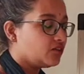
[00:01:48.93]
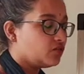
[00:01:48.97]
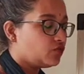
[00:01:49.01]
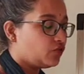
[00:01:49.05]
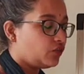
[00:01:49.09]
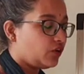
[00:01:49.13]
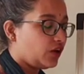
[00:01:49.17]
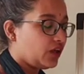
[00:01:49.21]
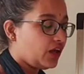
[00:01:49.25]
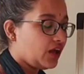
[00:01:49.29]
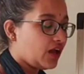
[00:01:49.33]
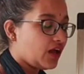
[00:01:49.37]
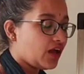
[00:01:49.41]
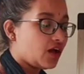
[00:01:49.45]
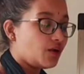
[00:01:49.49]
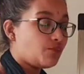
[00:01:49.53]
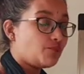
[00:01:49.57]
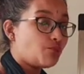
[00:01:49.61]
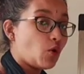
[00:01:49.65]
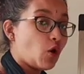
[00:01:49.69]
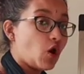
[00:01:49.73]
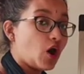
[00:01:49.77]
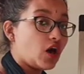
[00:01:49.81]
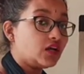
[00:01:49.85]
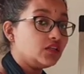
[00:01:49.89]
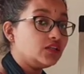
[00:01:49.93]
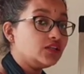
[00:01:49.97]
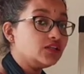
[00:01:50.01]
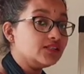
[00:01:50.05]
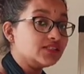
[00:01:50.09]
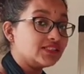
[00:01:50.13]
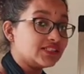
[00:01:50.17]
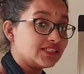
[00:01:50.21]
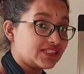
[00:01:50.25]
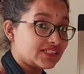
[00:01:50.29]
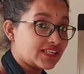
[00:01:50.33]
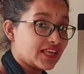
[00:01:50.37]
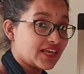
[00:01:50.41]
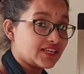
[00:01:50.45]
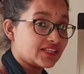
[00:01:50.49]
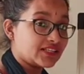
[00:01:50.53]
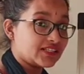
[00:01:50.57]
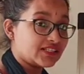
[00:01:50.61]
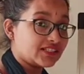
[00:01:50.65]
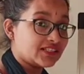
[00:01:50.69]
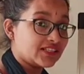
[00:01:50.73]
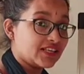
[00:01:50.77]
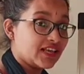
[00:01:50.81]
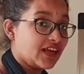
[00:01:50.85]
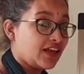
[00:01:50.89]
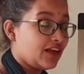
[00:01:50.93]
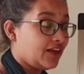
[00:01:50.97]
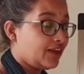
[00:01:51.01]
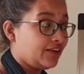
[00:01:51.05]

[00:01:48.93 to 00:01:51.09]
3 upon 6,